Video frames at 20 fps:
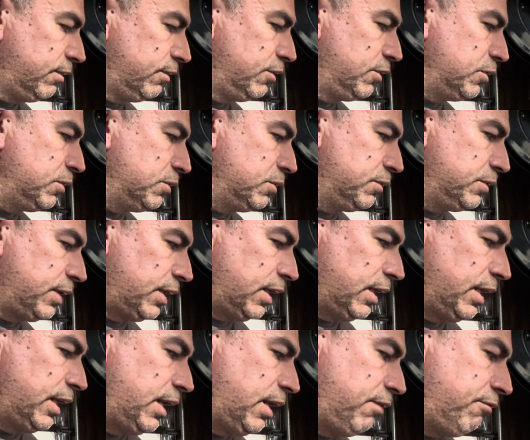do the
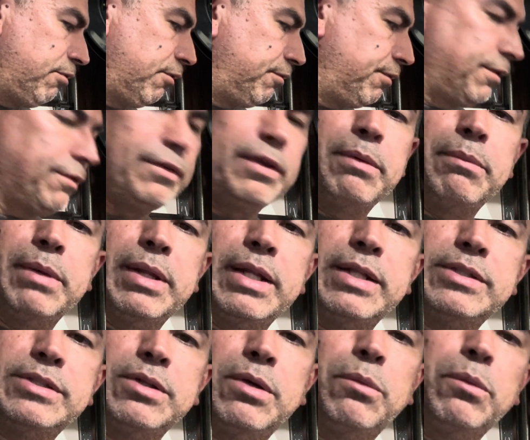cleaning for 15
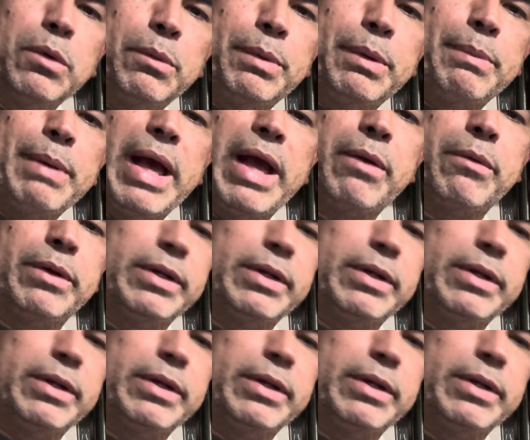minutes. So we'll be back when